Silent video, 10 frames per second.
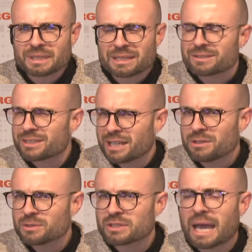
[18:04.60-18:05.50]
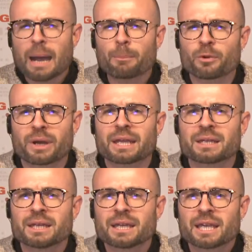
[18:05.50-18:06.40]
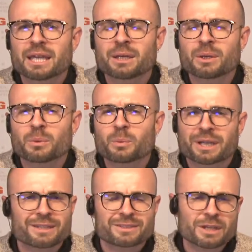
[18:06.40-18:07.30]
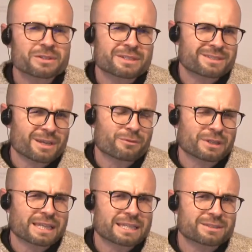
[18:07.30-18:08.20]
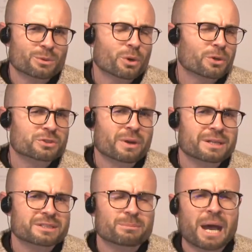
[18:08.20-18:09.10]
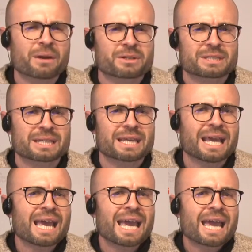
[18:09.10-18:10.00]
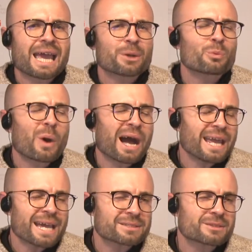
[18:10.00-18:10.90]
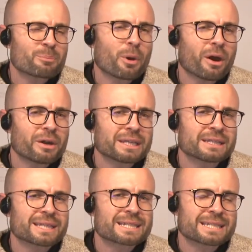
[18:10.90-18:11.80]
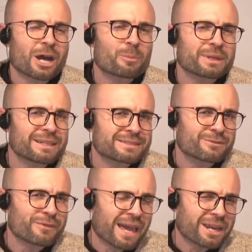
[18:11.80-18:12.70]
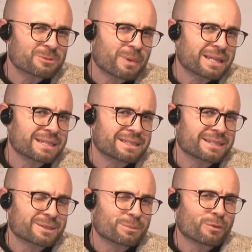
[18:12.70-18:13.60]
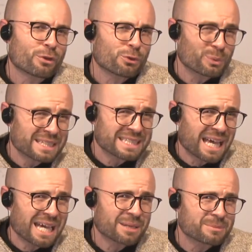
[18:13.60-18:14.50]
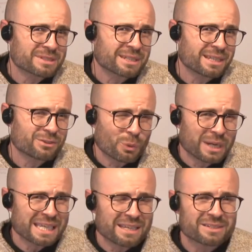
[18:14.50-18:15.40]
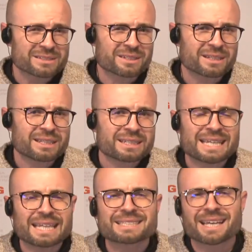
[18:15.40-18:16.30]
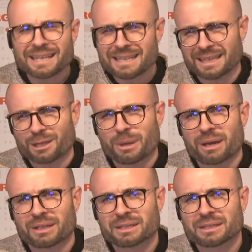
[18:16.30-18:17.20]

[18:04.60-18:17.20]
continues to operate in what considers itself, at least, the world's greatest democracy? And why hasn't the party that has now been disadvantaged by this system 3 times in 20 years not done anything about it?